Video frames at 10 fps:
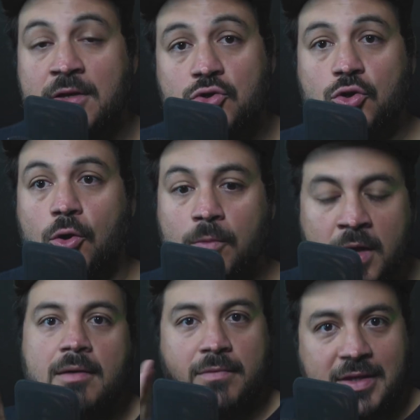So
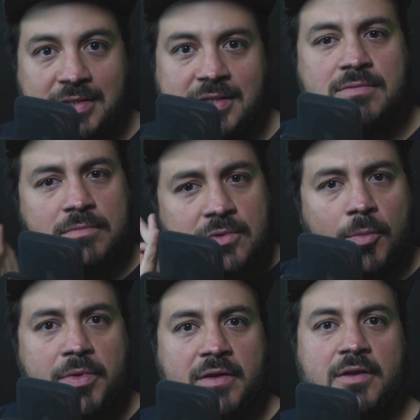this is
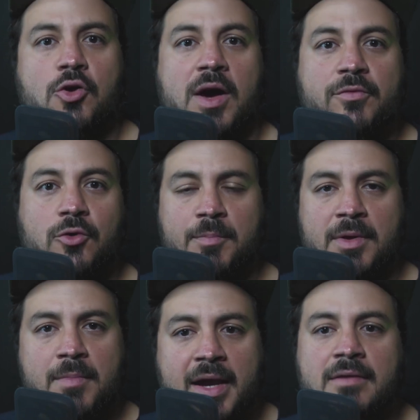something that you have to keep
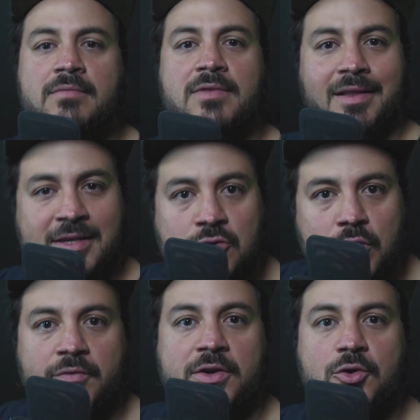in mind. The less
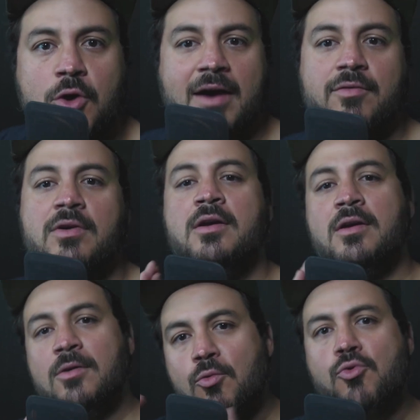traffic you have,
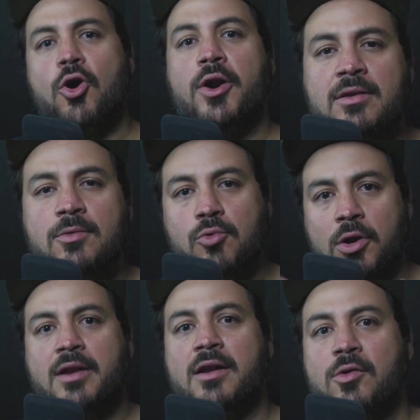run it
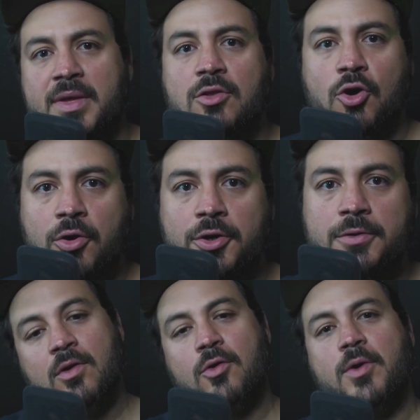a little bit longer.
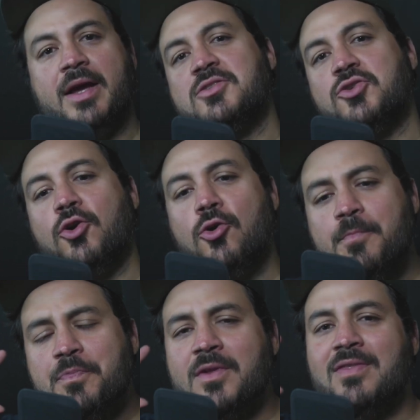All right, so
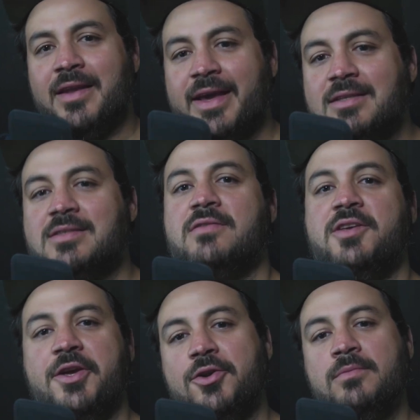the next
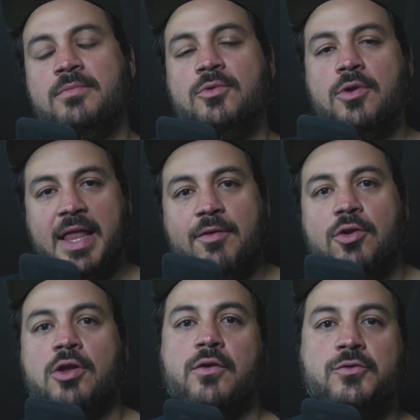tier
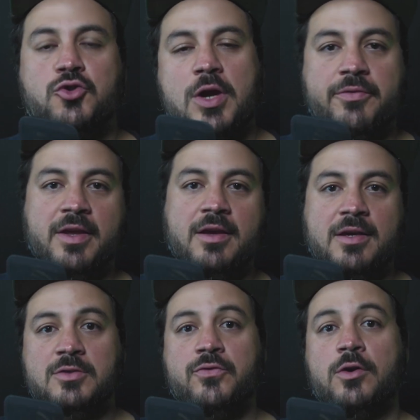level of traffic
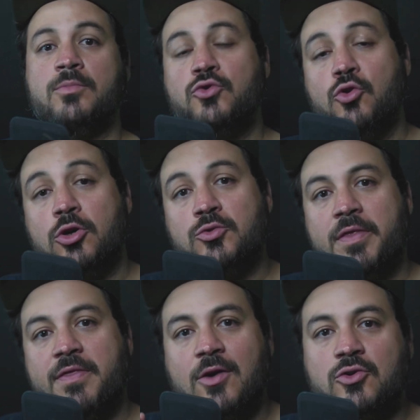is from
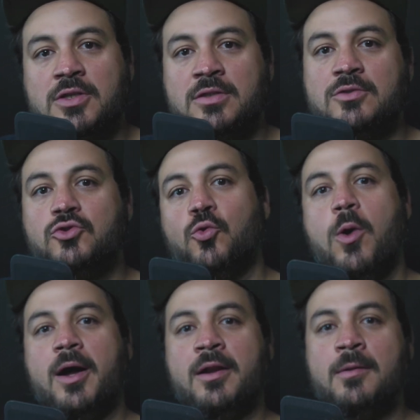200,000 to
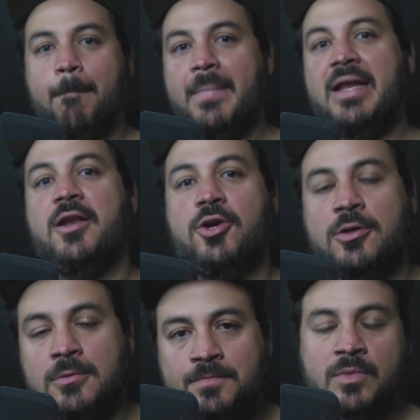1
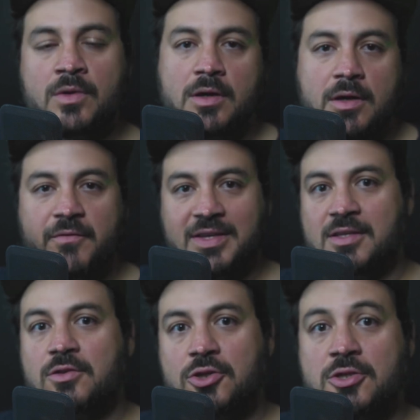million
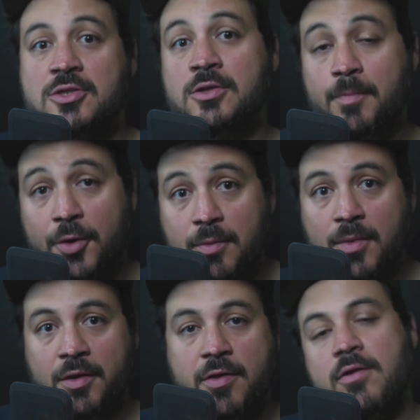visitors per
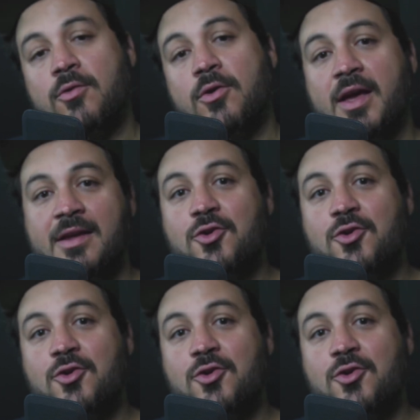month, okay?